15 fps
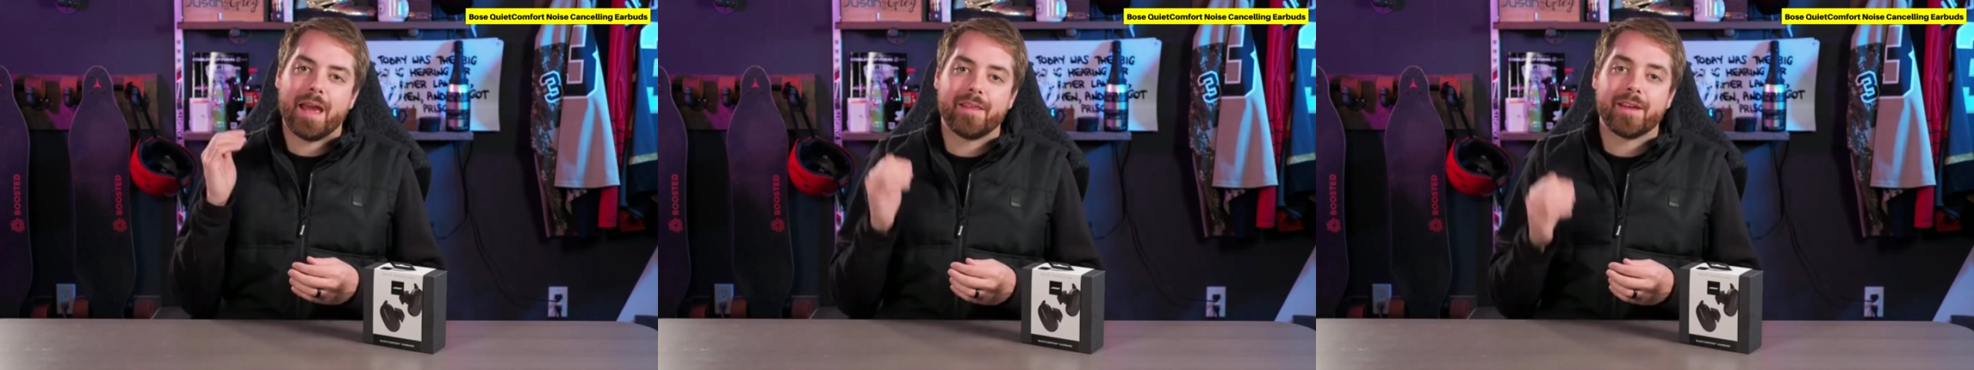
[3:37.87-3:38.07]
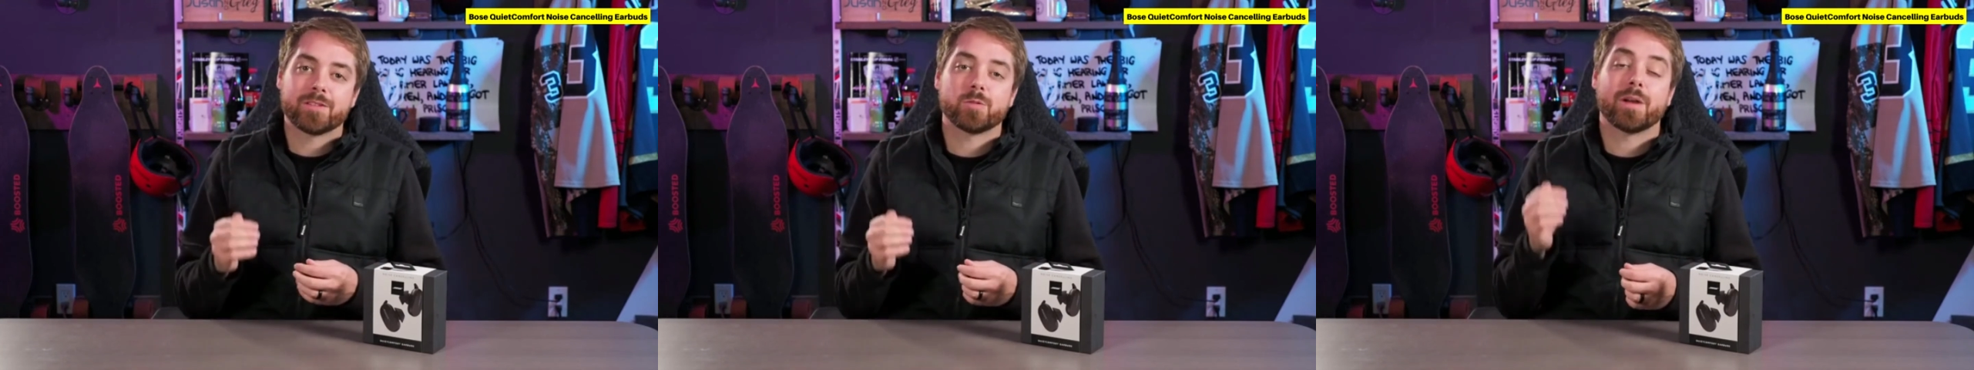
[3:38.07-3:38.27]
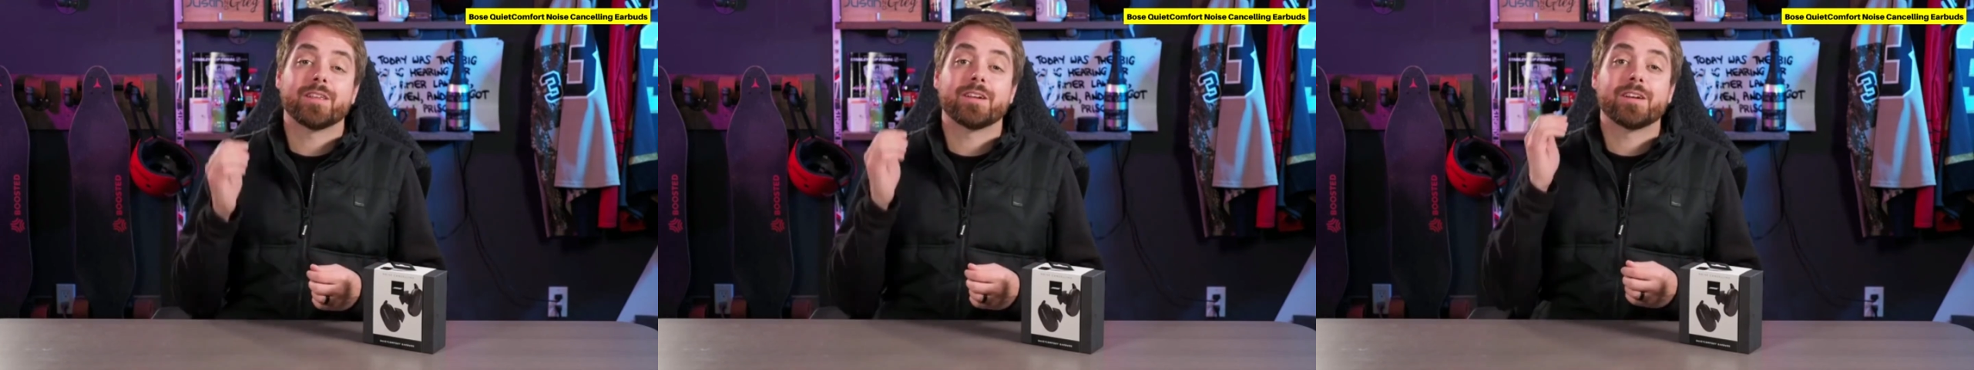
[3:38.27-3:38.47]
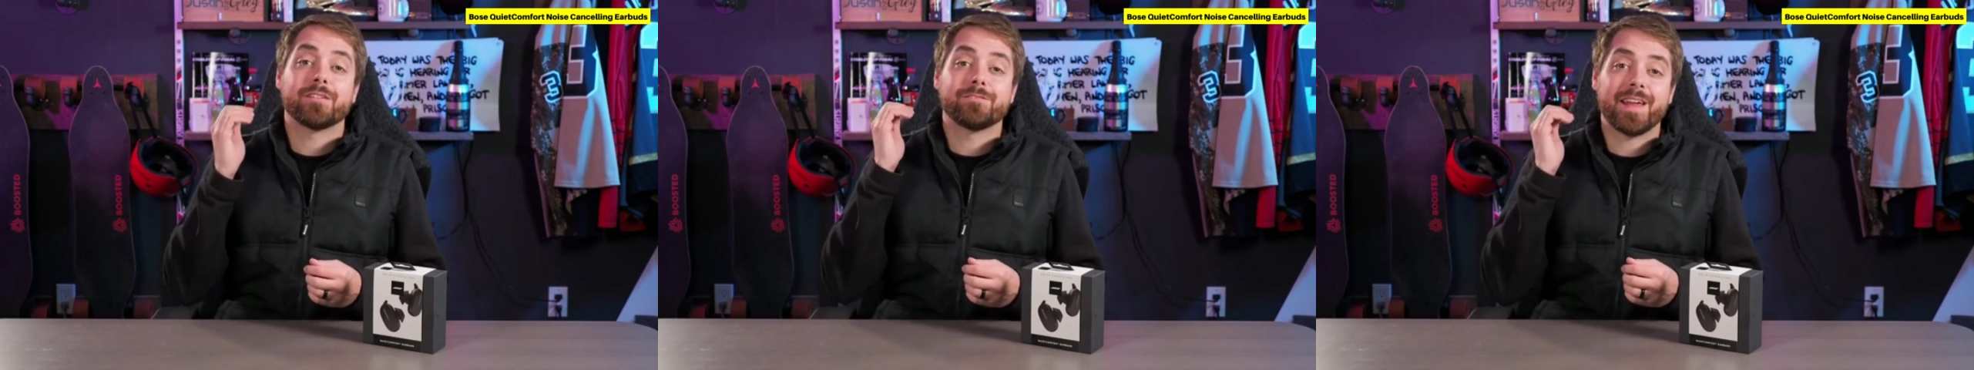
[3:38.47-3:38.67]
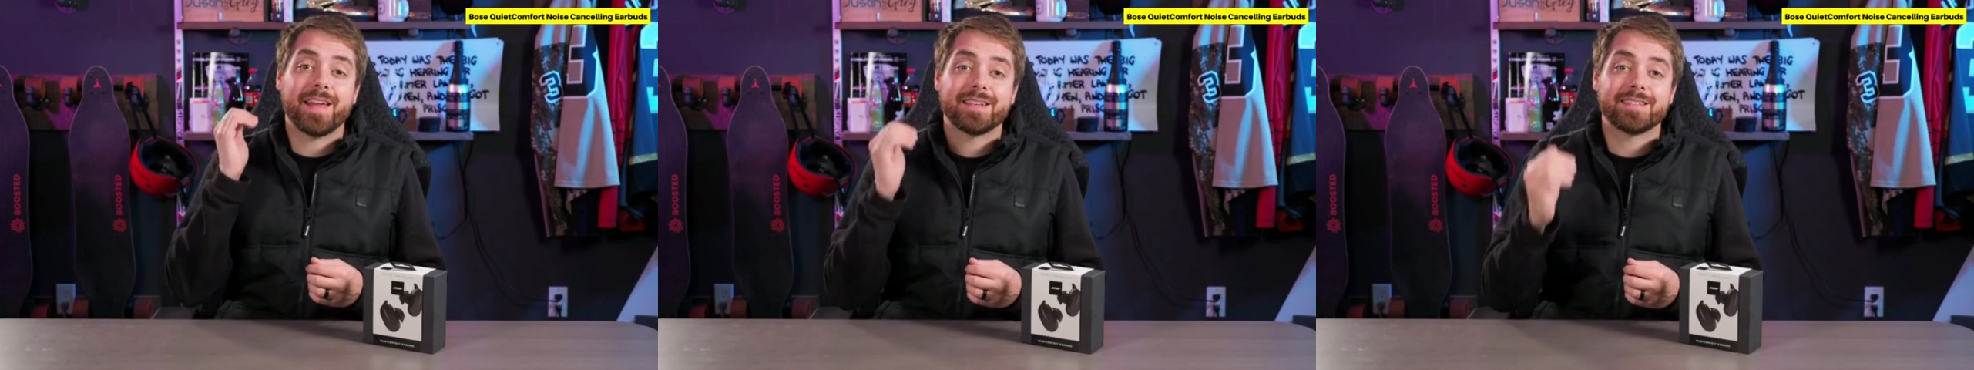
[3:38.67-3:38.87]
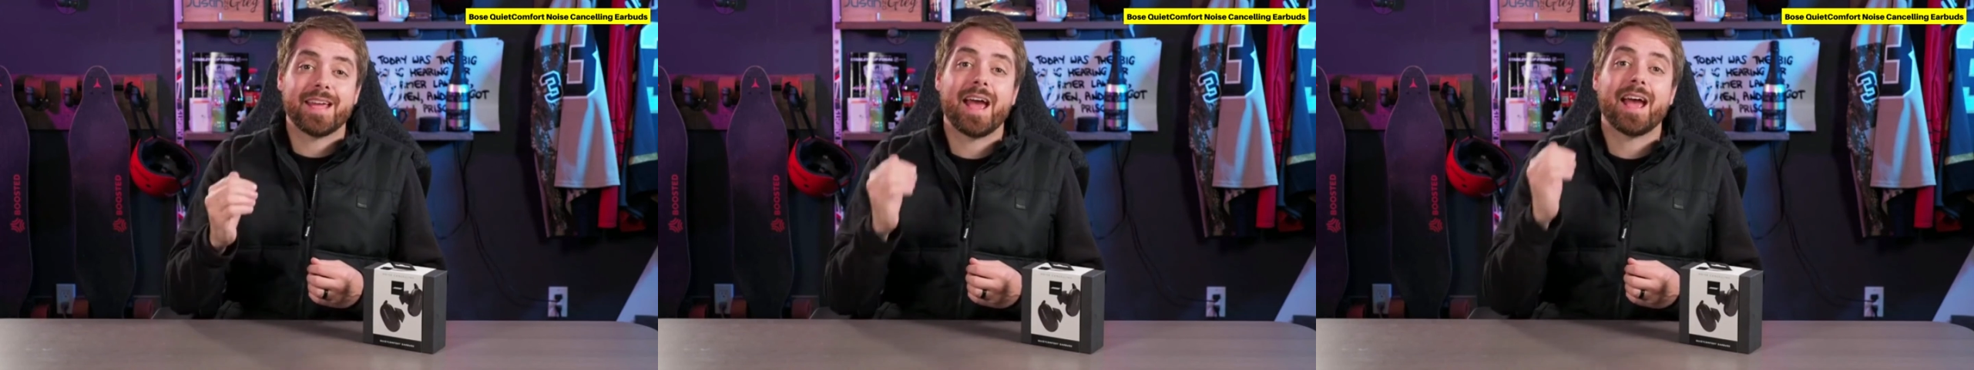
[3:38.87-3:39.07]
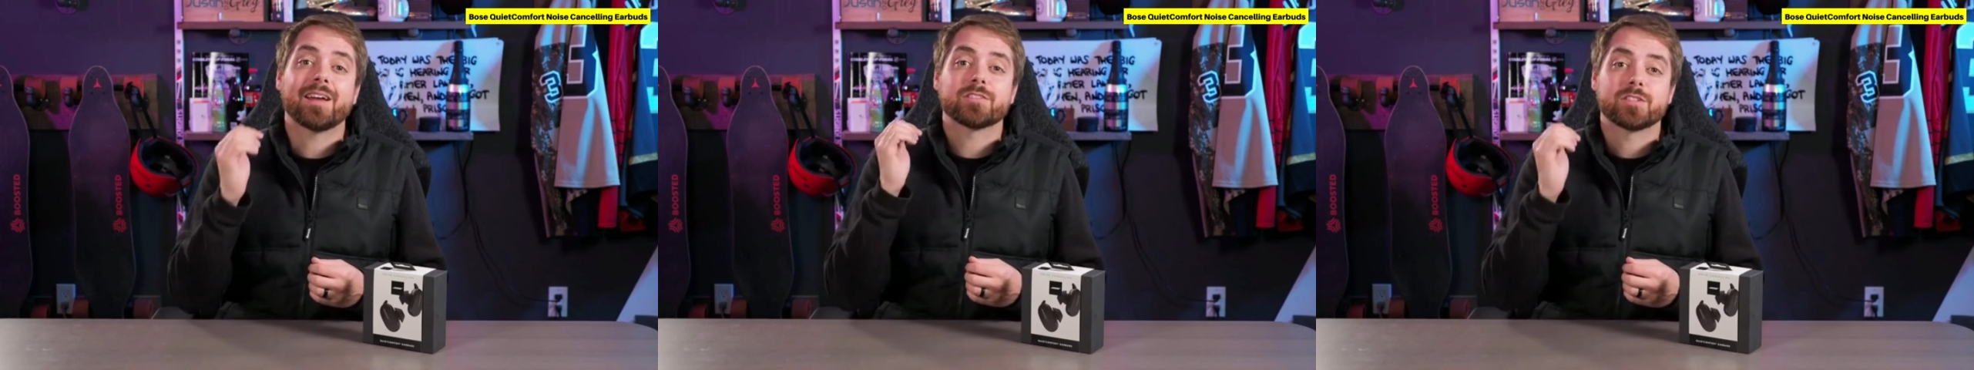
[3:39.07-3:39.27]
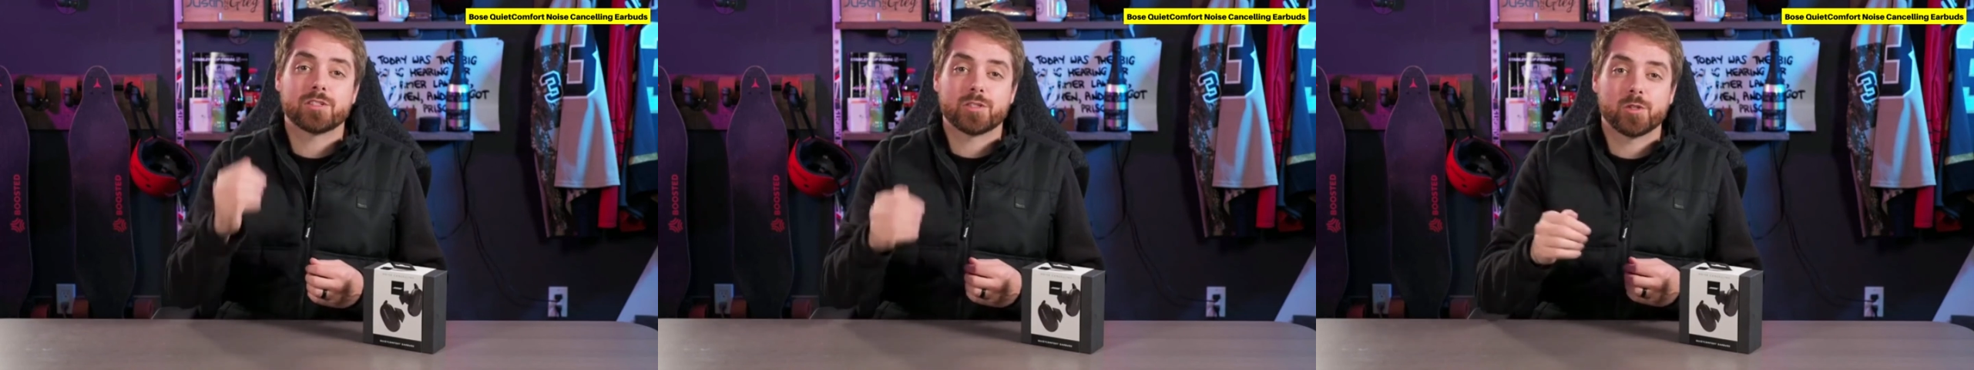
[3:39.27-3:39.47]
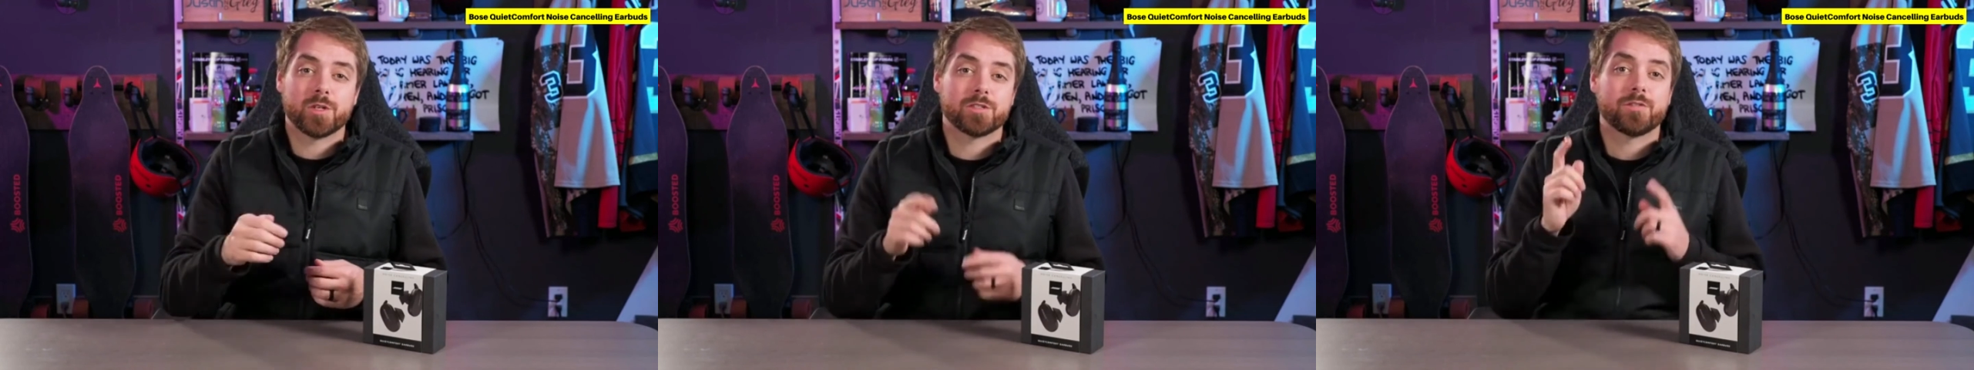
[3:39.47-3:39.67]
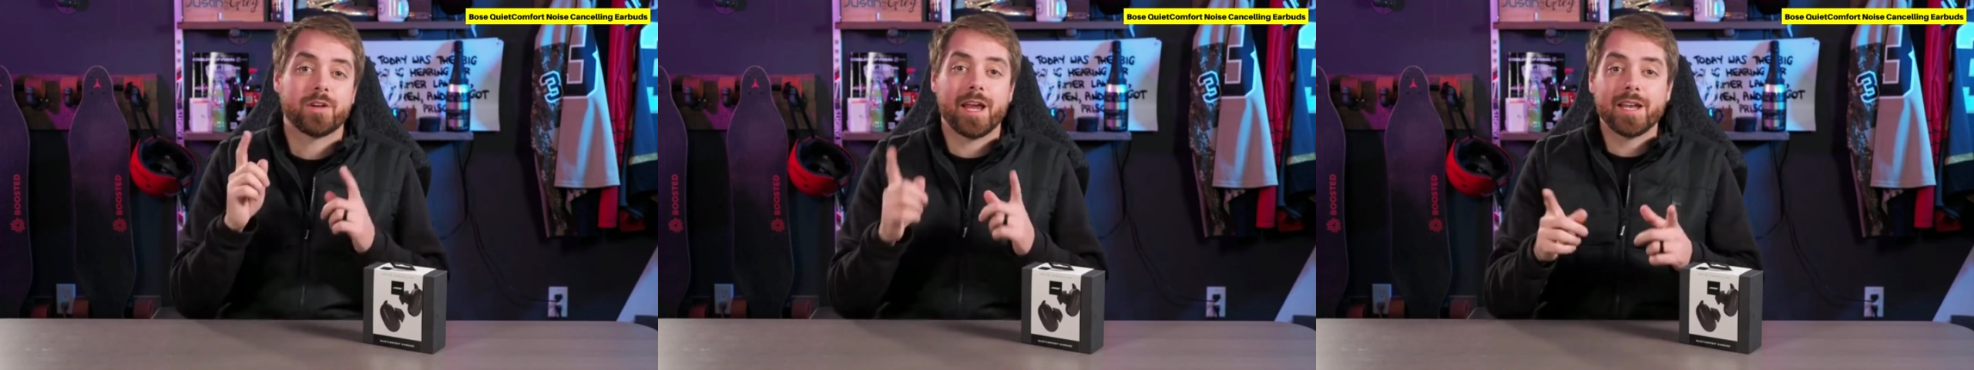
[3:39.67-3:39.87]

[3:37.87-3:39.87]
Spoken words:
and that's why they're a fantastic choice for